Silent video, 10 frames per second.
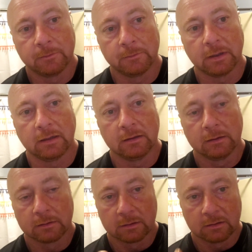But
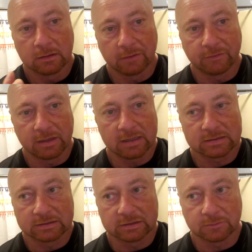if it
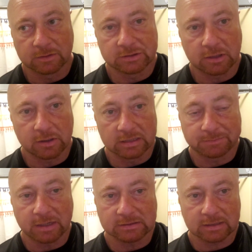does, I just want to show you,
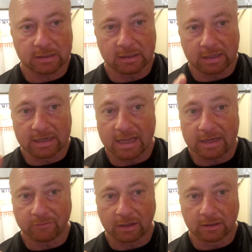especially in the
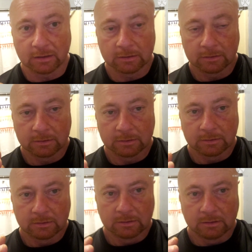evening,
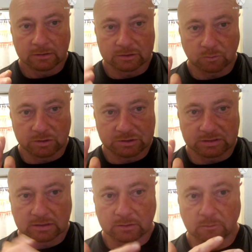because
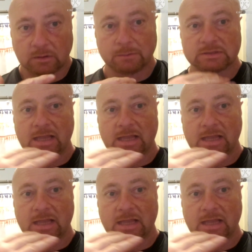I'm